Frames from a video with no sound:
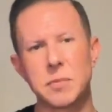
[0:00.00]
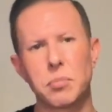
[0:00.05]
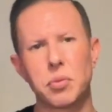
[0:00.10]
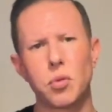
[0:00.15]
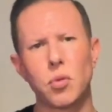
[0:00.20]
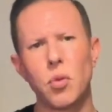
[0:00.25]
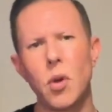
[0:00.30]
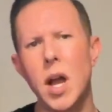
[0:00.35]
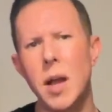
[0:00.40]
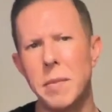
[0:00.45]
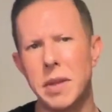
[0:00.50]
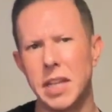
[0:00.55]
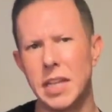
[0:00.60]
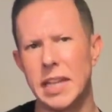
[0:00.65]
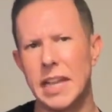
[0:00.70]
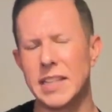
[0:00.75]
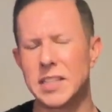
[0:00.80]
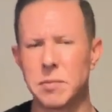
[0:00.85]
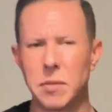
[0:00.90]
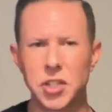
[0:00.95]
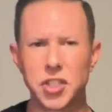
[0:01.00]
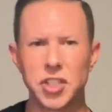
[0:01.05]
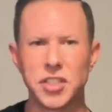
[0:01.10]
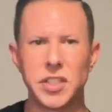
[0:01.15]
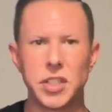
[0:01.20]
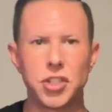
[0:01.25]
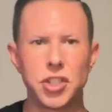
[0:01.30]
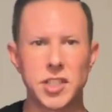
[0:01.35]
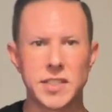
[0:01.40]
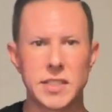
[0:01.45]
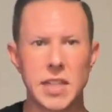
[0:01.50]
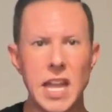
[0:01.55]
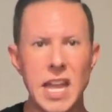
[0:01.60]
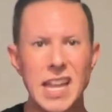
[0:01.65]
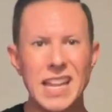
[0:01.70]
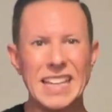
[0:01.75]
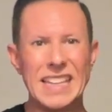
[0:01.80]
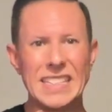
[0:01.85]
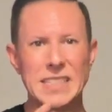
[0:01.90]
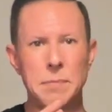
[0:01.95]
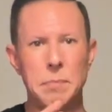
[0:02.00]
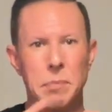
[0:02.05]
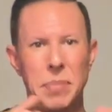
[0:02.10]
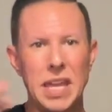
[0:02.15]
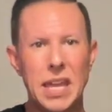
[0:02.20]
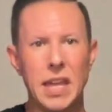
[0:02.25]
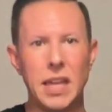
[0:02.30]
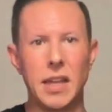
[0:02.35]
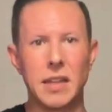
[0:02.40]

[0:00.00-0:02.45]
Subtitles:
prominent as much as it just is big.